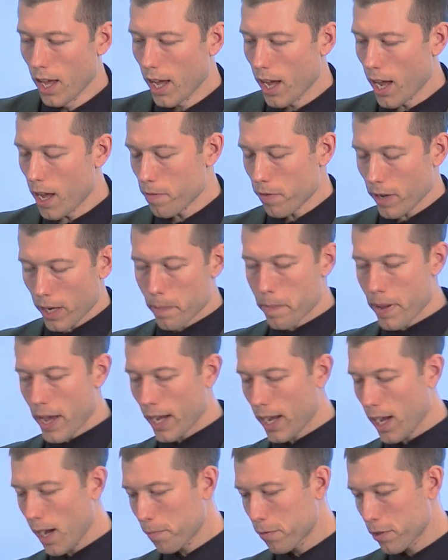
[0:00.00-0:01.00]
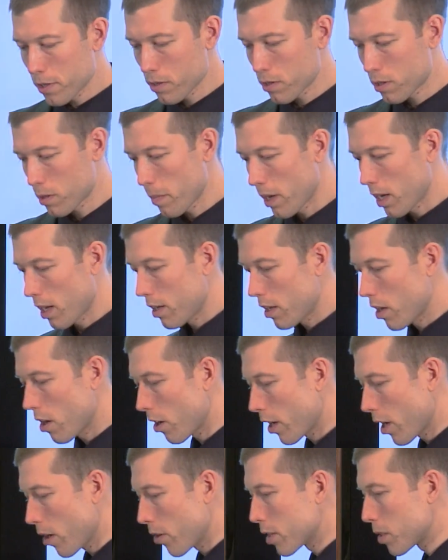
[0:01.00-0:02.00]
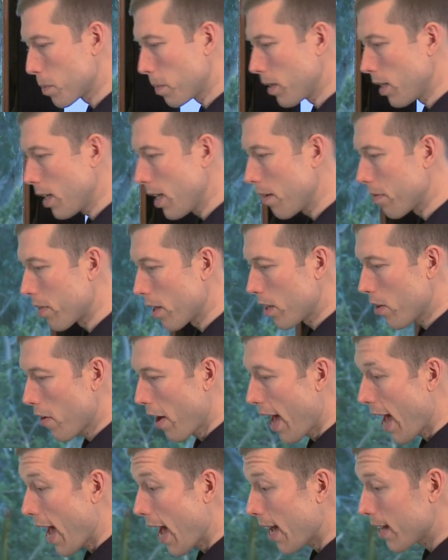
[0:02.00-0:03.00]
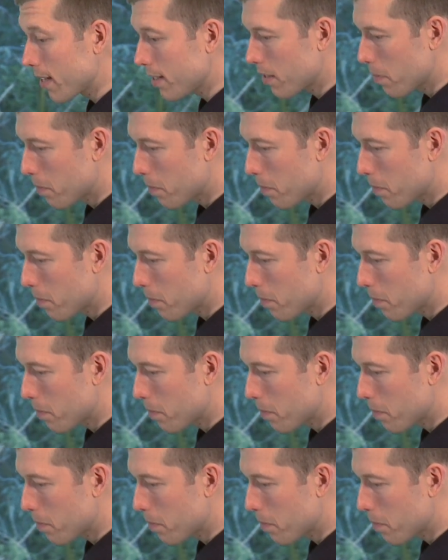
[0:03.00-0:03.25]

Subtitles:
And if I could back up for just a minute, I always believed that you had